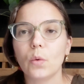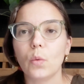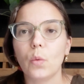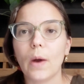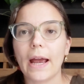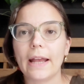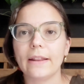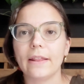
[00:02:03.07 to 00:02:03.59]

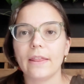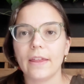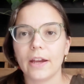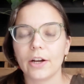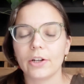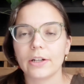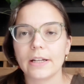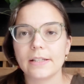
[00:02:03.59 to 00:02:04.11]
when
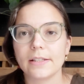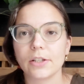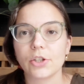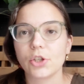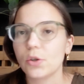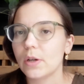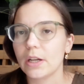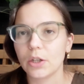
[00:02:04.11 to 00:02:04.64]
there is a
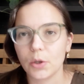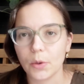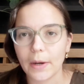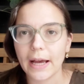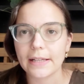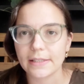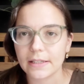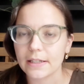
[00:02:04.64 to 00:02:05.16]
student who
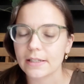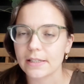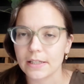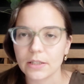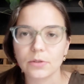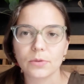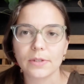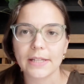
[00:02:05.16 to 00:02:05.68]
has an
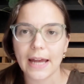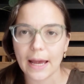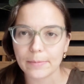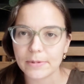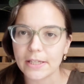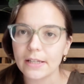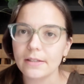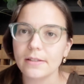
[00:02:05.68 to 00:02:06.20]
excused
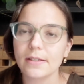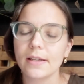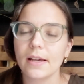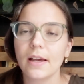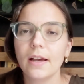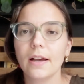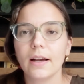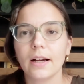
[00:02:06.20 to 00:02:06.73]
absence,
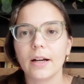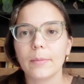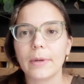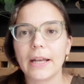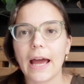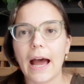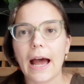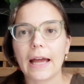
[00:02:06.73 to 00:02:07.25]

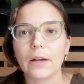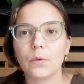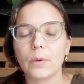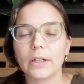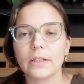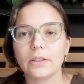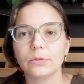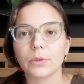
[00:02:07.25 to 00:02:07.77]
and I
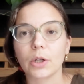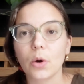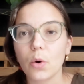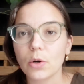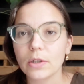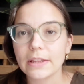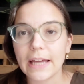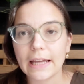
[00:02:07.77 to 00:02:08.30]
will
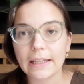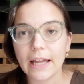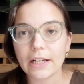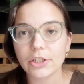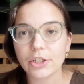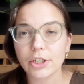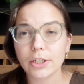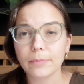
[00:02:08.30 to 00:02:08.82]
record that
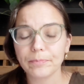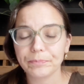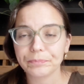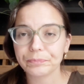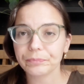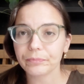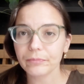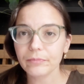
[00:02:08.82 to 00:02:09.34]
lecture
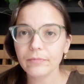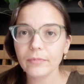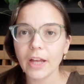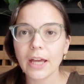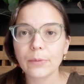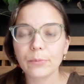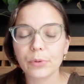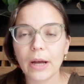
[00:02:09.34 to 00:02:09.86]

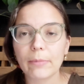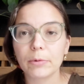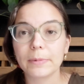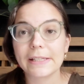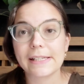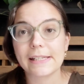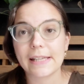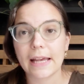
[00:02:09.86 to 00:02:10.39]
and
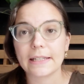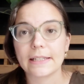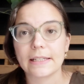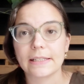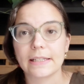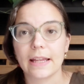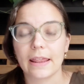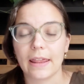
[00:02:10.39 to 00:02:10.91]
probably send
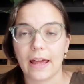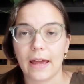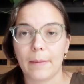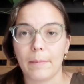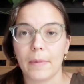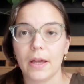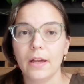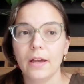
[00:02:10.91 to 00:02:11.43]
it to
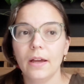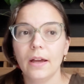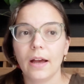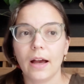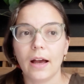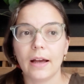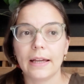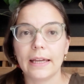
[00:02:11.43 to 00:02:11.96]
them
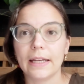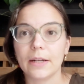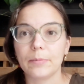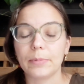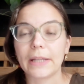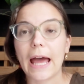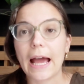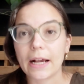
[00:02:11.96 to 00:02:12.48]
in
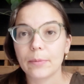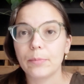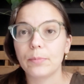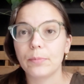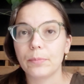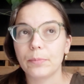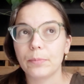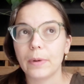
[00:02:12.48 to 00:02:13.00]

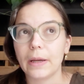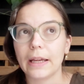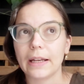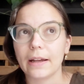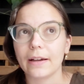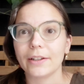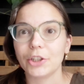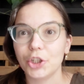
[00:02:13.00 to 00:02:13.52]

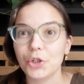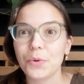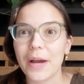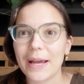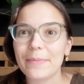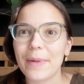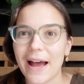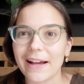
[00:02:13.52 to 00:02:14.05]
a
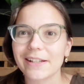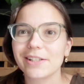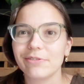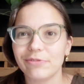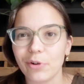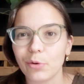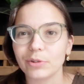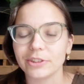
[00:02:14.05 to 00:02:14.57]
UA box
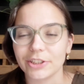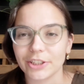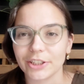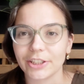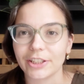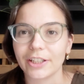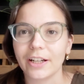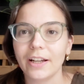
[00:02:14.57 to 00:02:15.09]

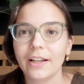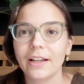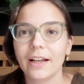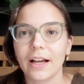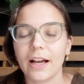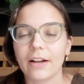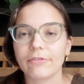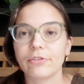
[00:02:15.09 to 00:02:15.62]
folder
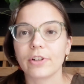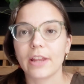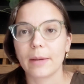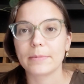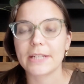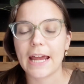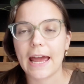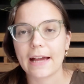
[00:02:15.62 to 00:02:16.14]
for
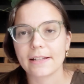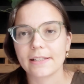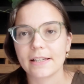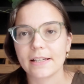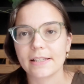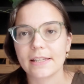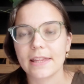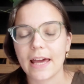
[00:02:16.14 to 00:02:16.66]
them to
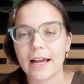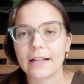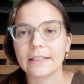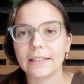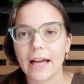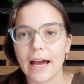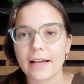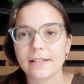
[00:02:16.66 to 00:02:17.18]
access that
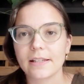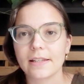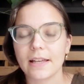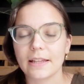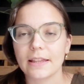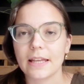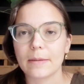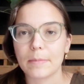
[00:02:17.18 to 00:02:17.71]
class
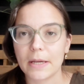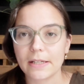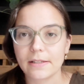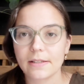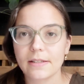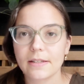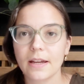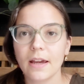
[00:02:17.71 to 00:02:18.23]
that they
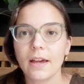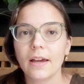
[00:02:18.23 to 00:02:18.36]
missed.